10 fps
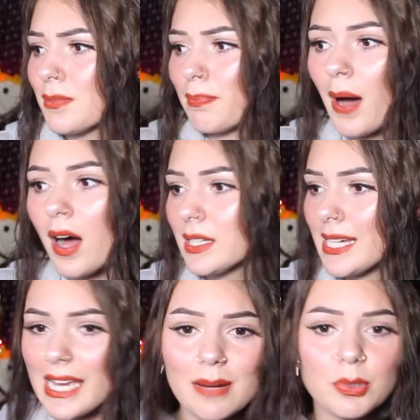to
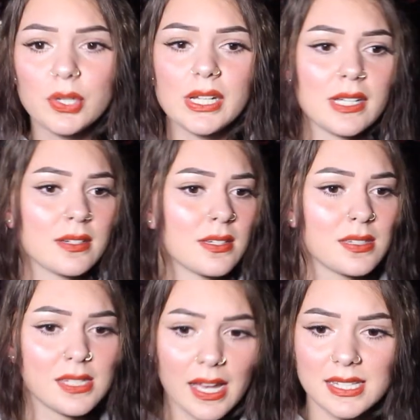polyamory to
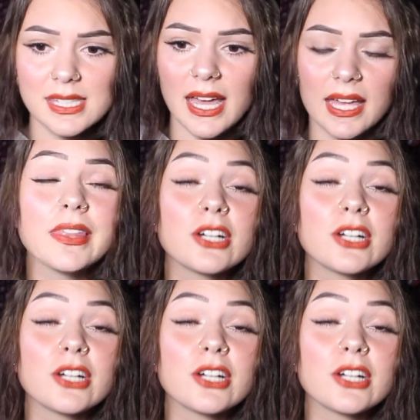sex ed.